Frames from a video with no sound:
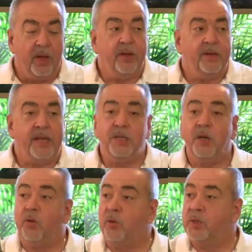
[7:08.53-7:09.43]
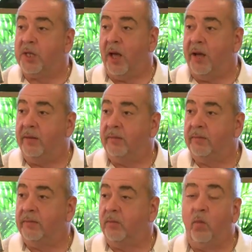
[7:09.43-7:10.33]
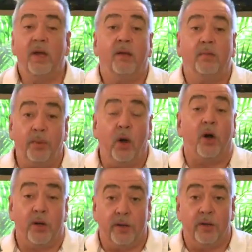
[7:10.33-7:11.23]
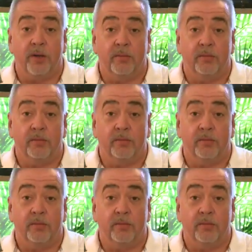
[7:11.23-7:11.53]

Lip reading: Disney Cruise Line will book,